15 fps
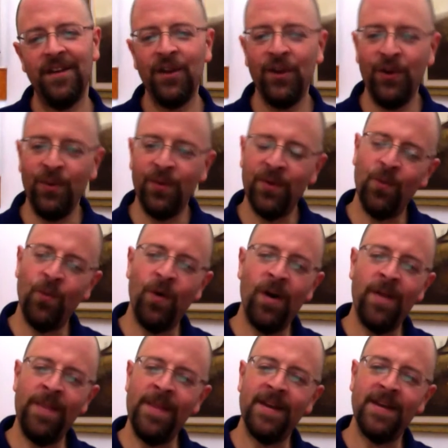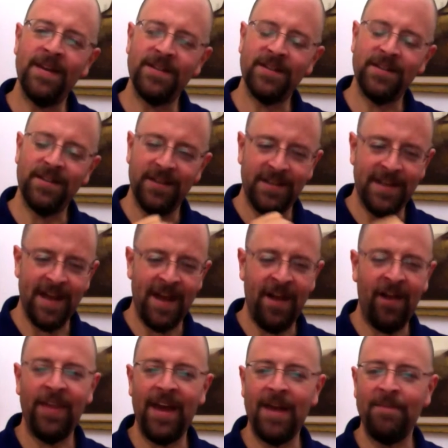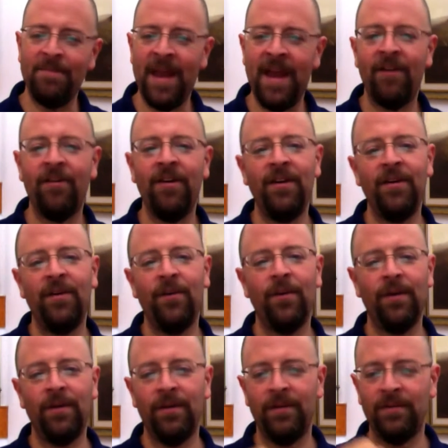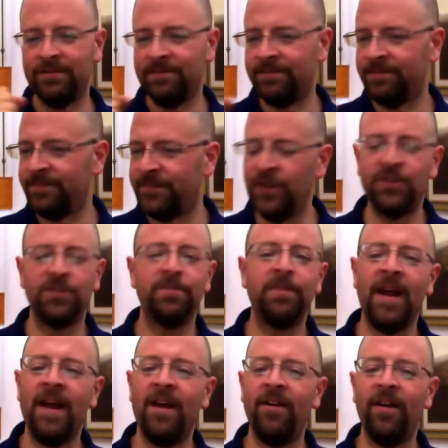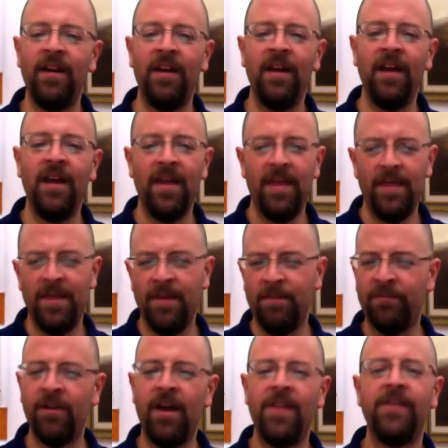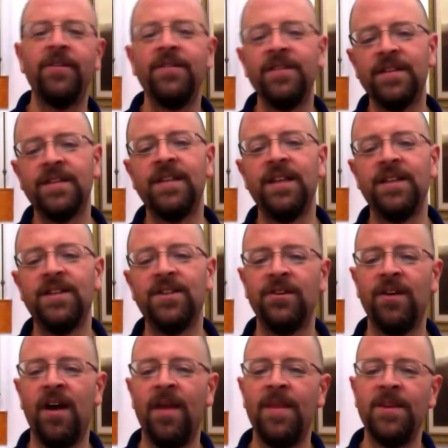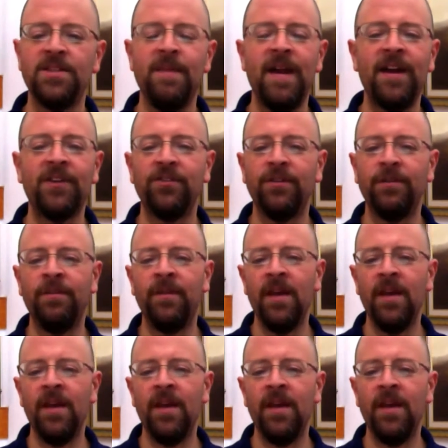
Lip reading: You are the one that is to tell that parent or future parent, the brother, the sister on the spectrum,